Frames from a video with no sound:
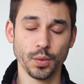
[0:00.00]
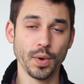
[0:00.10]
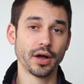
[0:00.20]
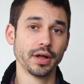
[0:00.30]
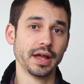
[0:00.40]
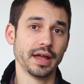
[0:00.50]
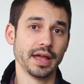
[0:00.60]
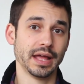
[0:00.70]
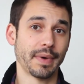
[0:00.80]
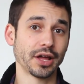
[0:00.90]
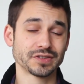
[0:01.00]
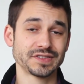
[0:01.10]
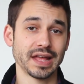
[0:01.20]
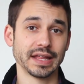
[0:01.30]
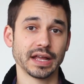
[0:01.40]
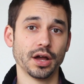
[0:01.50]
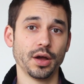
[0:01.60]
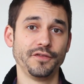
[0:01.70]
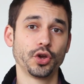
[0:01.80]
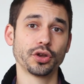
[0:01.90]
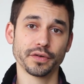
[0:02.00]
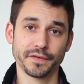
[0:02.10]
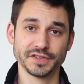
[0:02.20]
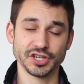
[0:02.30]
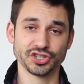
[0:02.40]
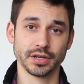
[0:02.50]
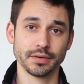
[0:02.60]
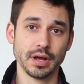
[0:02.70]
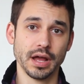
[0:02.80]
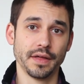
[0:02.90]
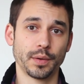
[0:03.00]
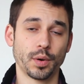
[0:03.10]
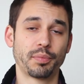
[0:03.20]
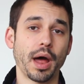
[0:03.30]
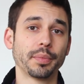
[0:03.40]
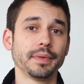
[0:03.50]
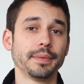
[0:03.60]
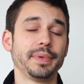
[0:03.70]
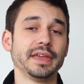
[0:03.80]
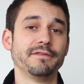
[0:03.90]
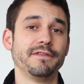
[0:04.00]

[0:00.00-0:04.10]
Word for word: Well, in my understanding, if you go to your physician, there will probably be